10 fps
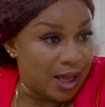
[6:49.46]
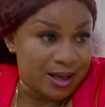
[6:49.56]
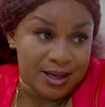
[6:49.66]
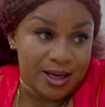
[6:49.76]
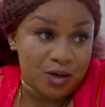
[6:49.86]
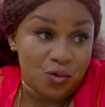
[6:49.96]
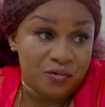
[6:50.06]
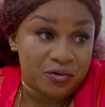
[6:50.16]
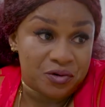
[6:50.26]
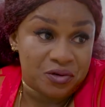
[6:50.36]
I can get
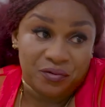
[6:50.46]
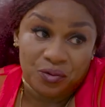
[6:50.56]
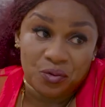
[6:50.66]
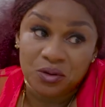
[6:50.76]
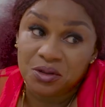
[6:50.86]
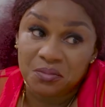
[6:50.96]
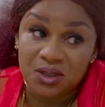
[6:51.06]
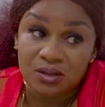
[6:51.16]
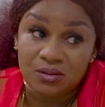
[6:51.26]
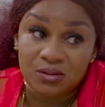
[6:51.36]
one for you if you want
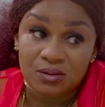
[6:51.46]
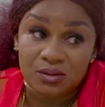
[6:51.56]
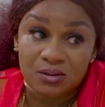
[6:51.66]
me to.